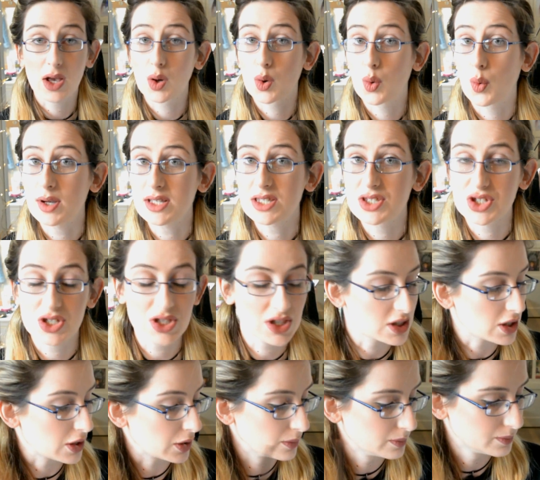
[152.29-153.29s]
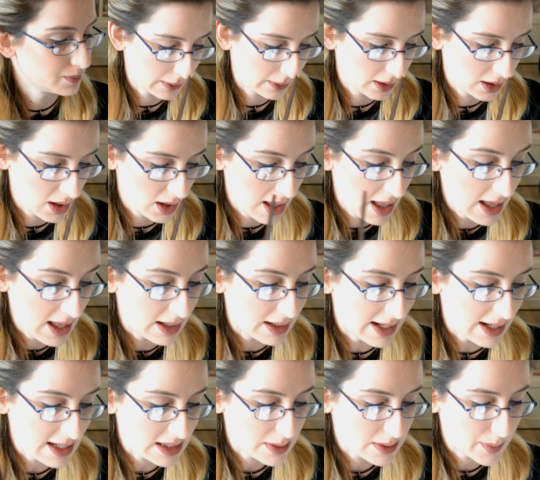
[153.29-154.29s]
Question 2,
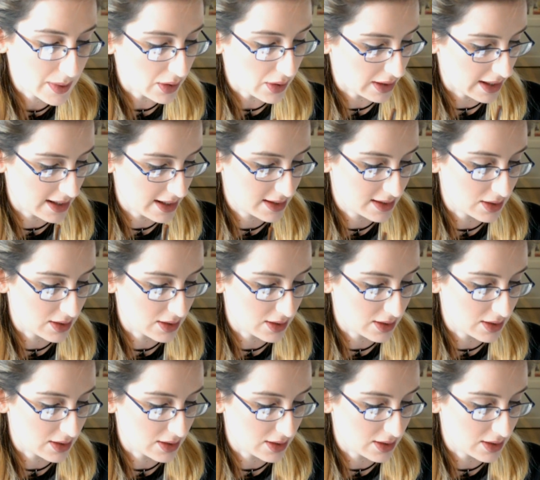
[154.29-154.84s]
let's be honest,